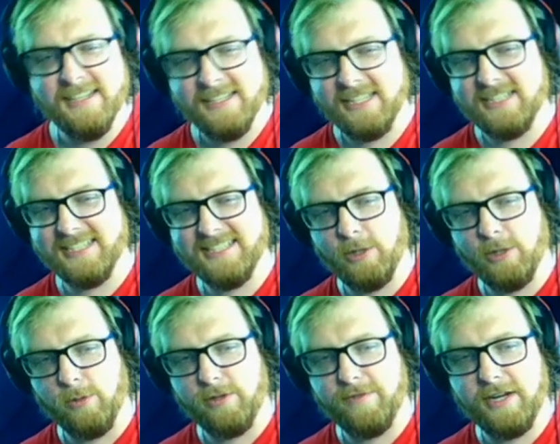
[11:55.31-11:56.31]
This is an
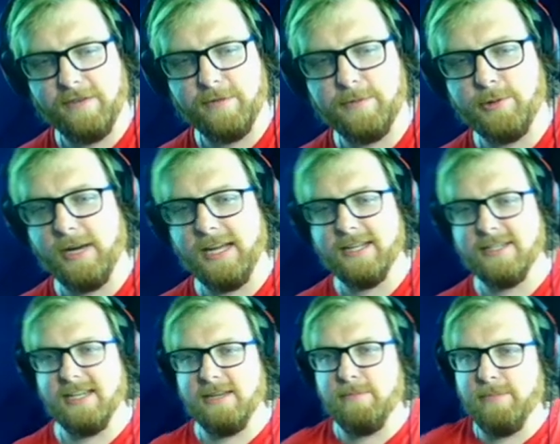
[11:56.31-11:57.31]
older video from 2018,